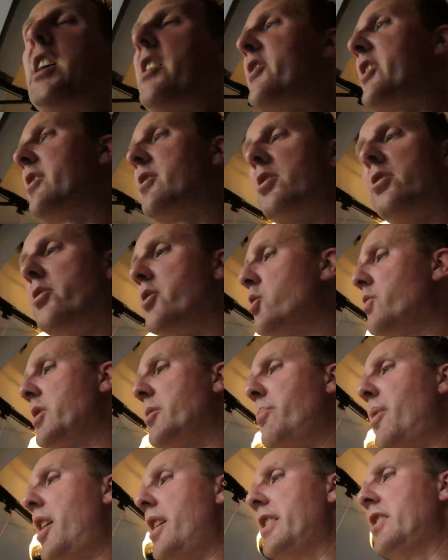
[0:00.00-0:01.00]
Nothing to lose with
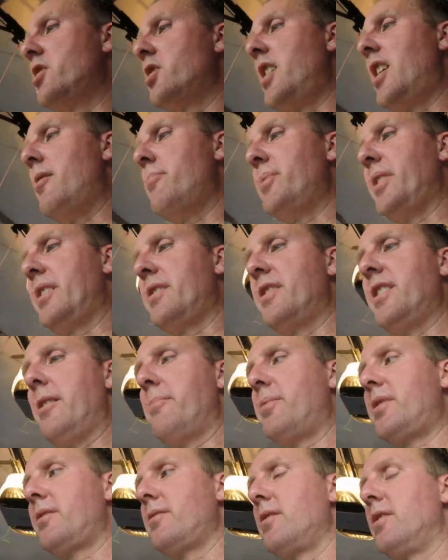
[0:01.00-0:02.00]
the body shop
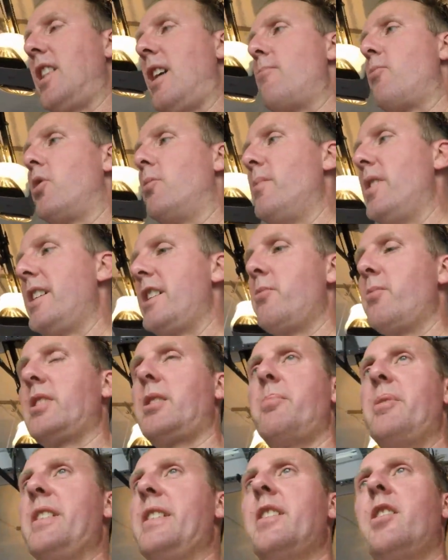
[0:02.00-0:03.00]
except a lot more money with
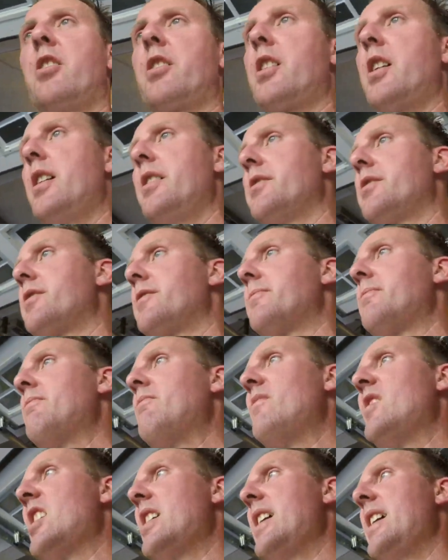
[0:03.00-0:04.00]
the PDR guys.
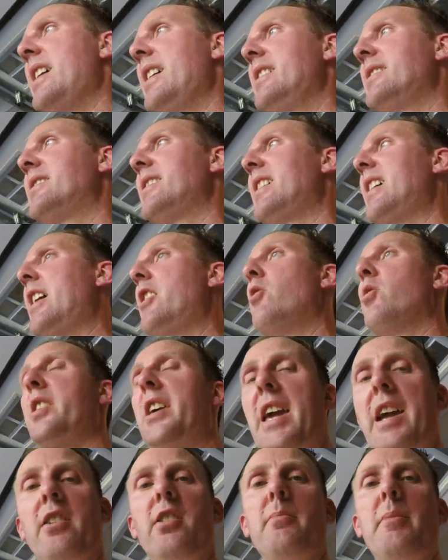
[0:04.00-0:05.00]
And I don't
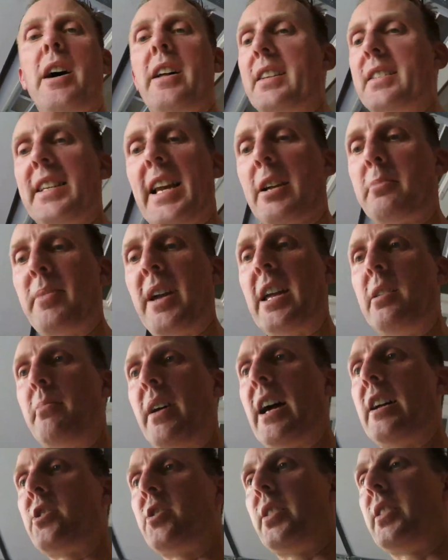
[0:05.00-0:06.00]
care about exact paint
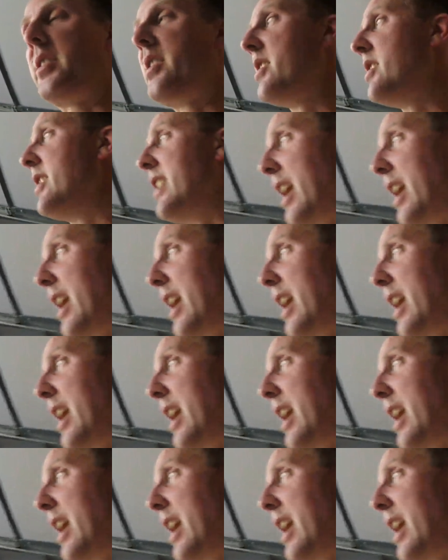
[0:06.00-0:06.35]
matching.